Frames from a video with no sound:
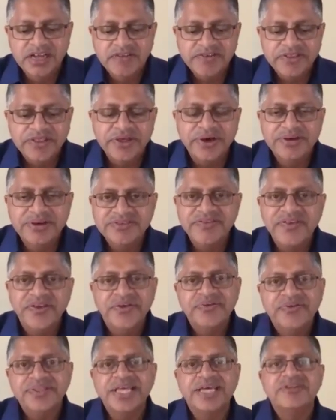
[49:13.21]
for those of
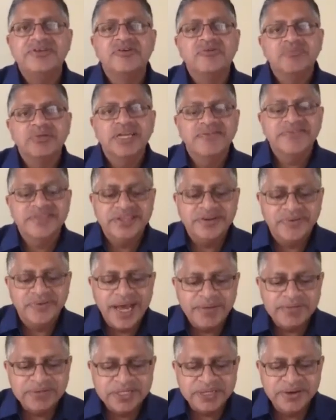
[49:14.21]
you that don't believe in the
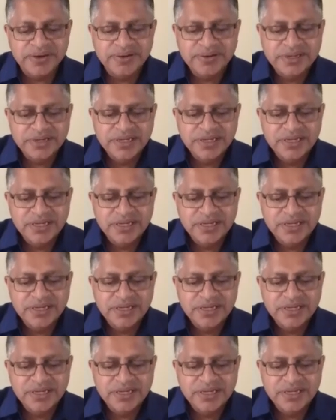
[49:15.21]
rapture